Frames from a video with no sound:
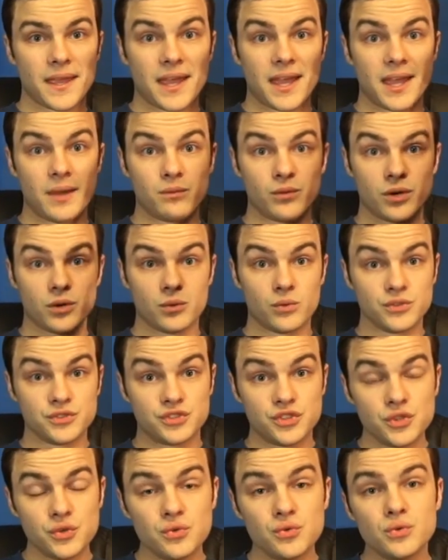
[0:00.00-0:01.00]
And what it will
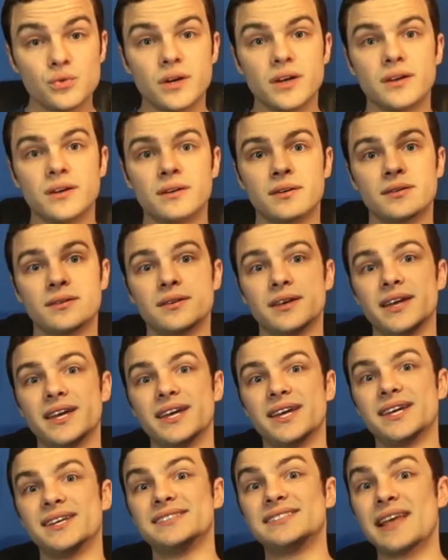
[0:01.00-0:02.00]
do
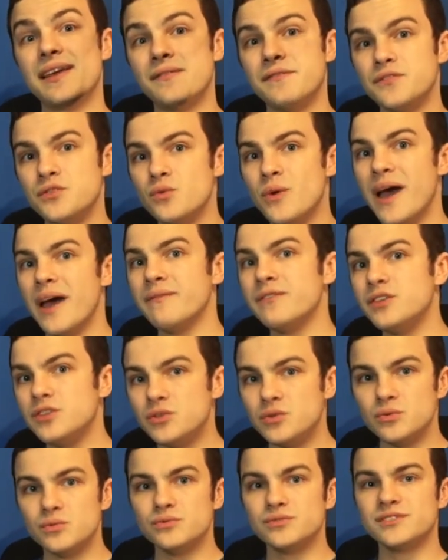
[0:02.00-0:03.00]
is if you haven't
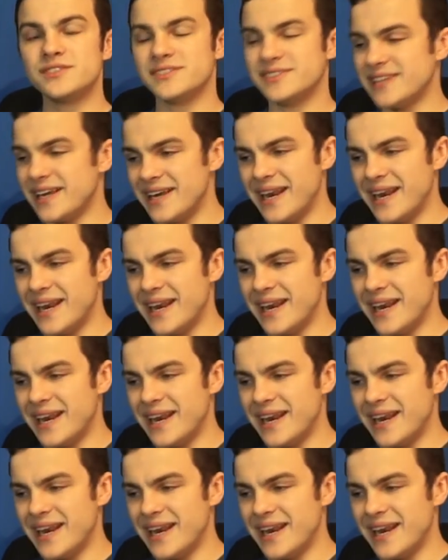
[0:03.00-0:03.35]
used, say,